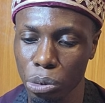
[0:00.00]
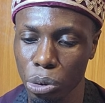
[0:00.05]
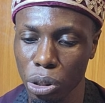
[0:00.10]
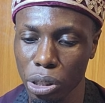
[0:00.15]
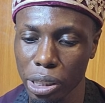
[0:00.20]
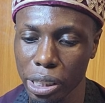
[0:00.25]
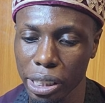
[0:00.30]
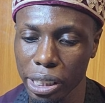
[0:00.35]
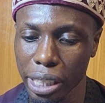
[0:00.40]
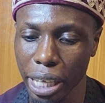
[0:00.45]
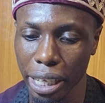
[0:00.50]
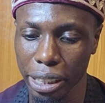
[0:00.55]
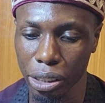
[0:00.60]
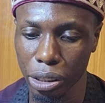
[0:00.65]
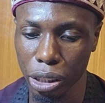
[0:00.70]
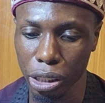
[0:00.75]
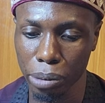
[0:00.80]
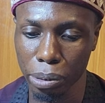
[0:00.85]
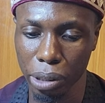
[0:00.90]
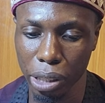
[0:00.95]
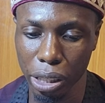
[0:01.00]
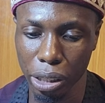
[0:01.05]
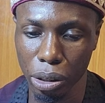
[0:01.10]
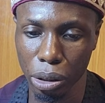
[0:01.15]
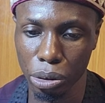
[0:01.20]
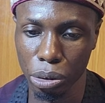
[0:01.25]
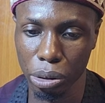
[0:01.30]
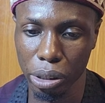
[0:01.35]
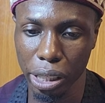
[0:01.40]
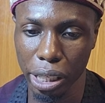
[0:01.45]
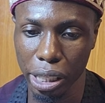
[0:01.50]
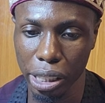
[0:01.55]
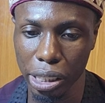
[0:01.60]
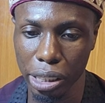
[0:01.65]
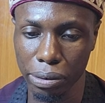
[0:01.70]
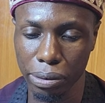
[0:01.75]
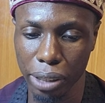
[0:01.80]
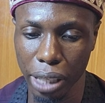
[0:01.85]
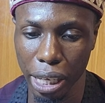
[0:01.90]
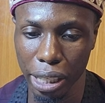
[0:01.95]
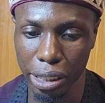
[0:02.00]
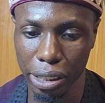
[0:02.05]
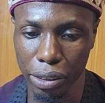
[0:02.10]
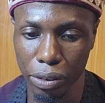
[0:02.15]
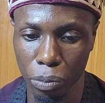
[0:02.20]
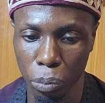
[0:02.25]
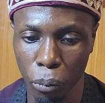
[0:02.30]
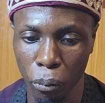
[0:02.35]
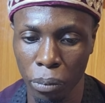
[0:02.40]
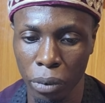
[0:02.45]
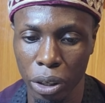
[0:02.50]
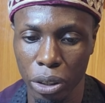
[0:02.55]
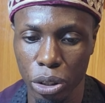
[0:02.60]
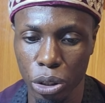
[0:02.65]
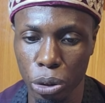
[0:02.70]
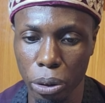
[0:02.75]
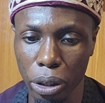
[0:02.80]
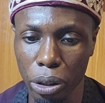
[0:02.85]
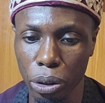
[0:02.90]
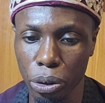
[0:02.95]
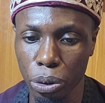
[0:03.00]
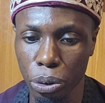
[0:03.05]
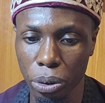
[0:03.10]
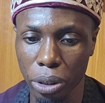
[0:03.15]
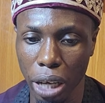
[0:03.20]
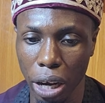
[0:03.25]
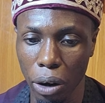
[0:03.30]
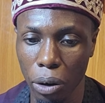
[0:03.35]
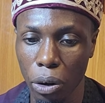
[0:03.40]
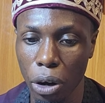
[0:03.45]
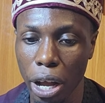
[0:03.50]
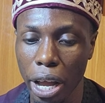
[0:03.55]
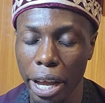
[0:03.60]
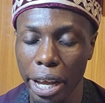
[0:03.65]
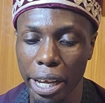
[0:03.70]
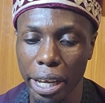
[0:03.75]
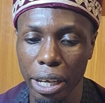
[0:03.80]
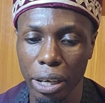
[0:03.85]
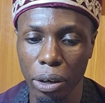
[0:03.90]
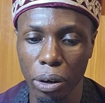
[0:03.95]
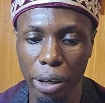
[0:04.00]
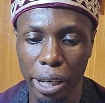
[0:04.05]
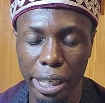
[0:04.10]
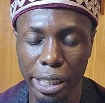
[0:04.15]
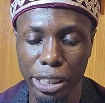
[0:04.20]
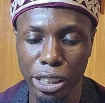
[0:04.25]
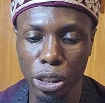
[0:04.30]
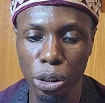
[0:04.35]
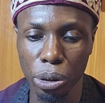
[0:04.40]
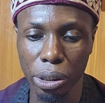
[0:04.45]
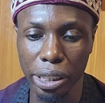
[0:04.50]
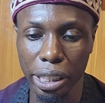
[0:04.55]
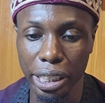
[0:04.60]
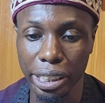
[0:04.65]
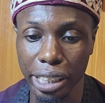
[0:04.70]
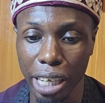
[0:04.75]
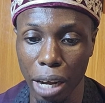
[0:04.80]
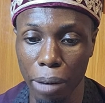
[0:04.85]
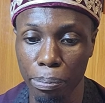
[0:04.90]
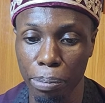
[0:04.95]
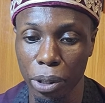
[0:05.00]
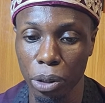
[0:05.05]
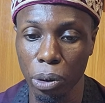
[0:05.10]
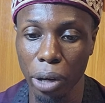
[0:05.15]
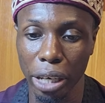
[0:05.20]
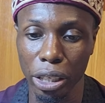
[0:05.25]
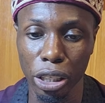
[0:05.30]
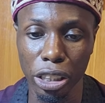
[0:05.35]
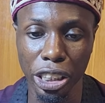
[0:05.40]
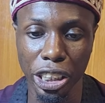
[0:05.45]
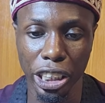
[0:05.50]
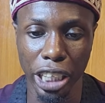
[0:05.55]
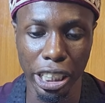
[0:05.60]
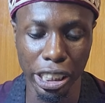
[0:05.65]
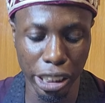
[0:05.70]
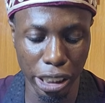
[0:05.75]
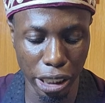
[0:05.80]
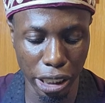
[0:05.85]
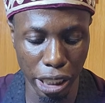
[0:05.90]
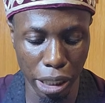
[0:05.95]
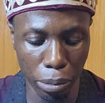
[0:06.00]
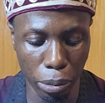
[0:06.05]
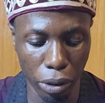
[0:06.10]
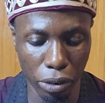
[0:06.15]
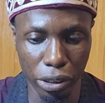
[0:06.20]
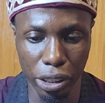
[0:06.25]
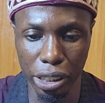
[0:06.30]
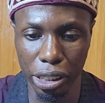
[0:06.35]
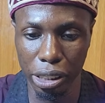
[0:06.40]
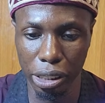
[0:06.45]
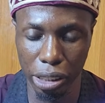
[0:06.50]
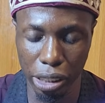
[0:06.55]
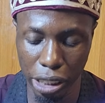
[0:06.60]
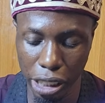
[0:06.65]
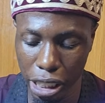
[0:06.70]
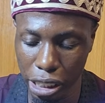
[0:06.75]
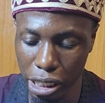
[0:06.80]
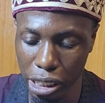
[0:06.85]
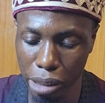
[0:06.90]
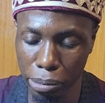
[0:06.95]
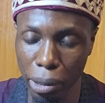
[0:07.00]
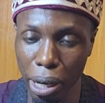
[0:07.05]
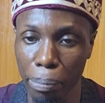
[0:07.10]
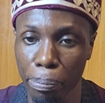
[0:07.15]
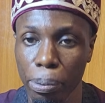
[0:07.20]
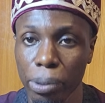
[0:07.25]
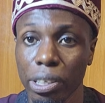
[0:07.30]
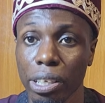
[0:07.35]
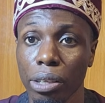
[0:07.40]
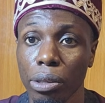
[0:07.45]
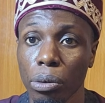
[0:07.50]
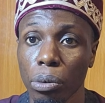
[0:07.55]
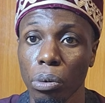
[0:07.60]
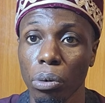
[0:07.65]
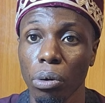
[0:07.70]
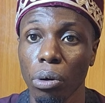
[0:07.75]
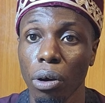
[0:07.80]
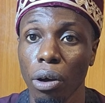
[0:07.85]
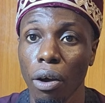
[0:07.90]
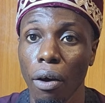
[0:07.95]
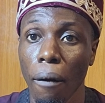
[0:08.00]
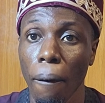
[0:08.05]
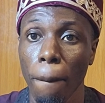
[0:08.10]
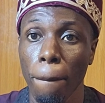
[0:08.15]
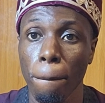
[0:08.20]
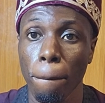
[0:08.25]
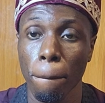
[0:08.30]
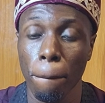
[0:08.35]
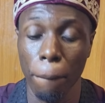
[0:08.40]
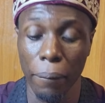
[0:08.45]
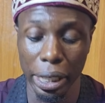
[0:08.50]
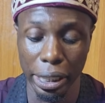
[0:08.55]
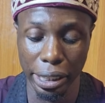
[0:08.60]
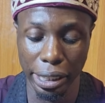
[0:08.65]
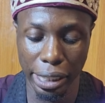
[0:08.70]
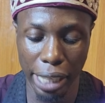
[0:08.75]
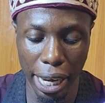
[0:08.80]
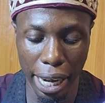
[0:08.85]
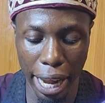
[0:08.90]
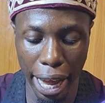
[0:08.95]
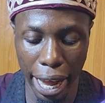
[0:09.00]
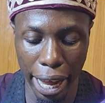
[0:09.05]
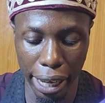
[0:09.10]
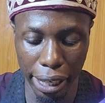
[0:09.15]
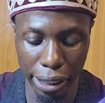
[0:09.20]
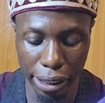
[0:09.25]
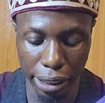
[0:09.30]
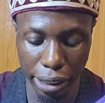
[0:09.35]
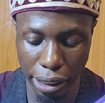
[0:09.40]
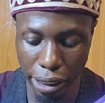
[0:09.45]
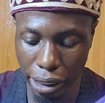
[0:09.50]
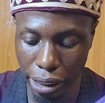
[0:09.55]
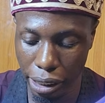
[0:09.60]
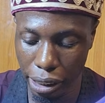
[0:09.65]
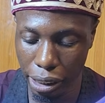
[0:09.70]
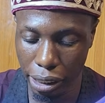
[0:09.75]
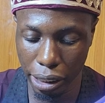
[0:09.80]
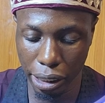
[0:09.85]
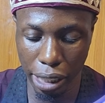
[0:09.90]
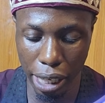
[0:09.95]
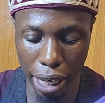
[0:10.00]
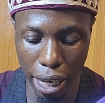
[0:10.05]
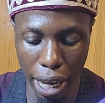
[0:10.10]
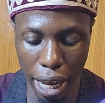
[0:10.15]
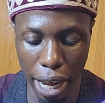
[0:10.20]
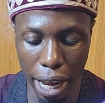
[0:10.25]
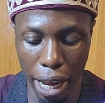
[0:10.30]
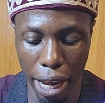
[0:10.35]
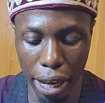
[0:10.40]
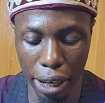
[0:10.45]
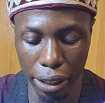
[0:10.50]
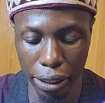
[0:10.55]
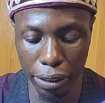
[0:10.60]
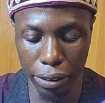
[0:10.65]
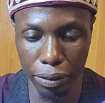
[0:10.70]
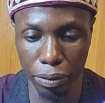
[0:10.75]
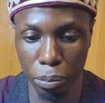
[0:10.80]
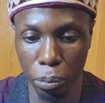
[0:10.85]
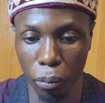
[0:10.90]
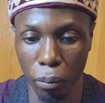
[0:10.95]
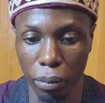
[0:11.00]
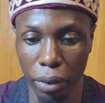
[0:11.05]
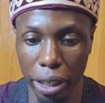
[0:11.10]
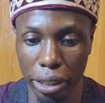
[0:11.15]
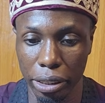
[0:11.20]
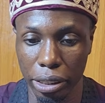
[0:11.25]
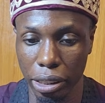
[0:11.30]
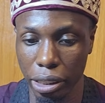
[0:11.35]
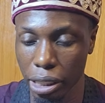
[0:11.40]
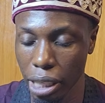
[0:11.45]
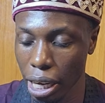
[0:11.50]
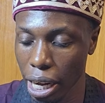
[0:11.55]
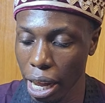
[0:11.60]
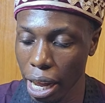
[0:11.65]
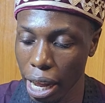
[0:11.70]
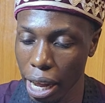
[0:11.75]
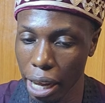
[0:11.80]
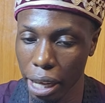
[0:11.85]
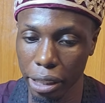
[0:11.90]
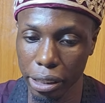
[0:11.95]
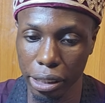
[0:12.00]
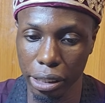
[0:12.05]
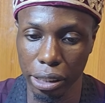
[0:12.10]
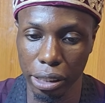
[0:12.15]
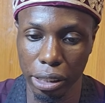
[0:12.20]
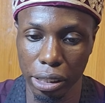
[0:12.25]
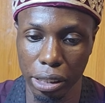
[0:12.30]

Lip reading: don't need that, just click on OK, leave that. This is what I'm going to do now. Okay, new sales campaign. You can just change the name of this, change the name and put it to seller ad, seller ad,